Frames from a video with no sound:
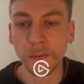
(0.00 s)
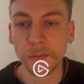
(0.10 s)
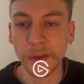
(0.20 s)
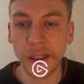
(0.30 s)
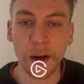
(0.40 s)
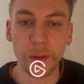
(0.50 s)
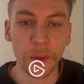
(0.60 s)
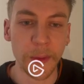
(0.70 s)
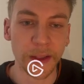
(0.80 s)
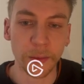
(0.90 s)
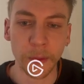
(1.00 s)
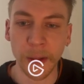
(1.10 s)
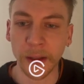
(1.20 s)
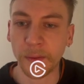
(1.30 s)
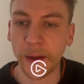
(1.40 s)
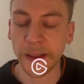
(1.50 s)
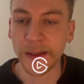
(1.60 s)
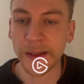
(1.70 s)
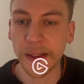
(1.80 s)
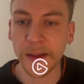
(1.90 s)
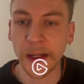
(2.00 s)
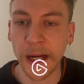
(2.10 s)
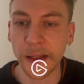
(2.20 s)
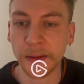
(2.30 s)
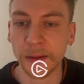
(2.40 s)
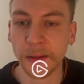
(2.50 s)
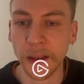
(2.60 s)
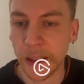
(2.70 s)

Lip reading: Yeah, we make funny stacks again.